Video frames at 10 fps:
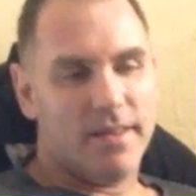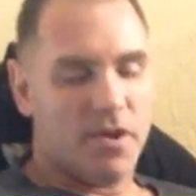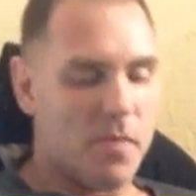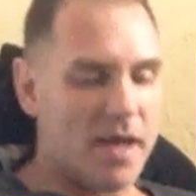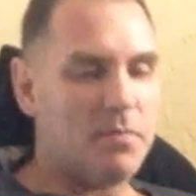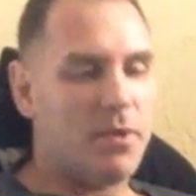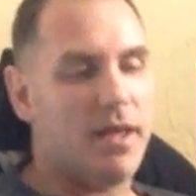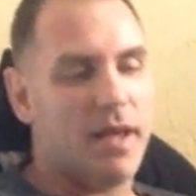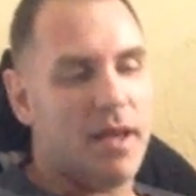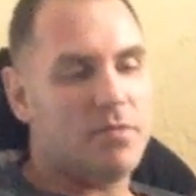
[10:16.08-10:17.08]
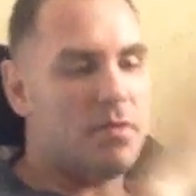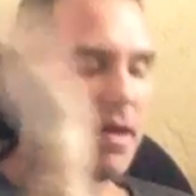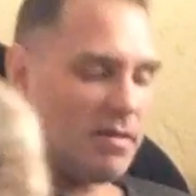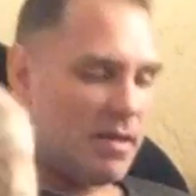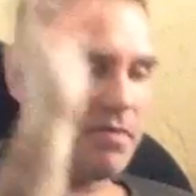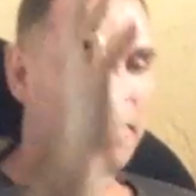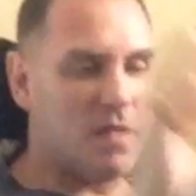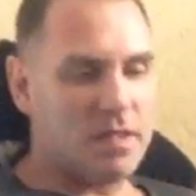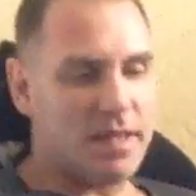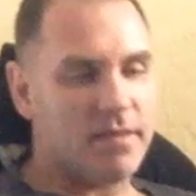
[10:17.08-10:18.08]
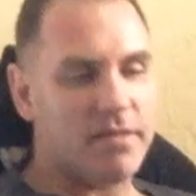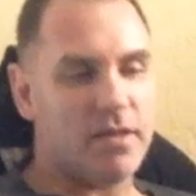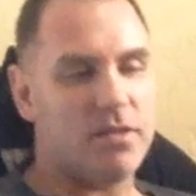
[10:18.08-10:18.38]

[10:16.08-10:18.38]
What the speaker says: I go back to playing games. About 10 or 15 seconds later,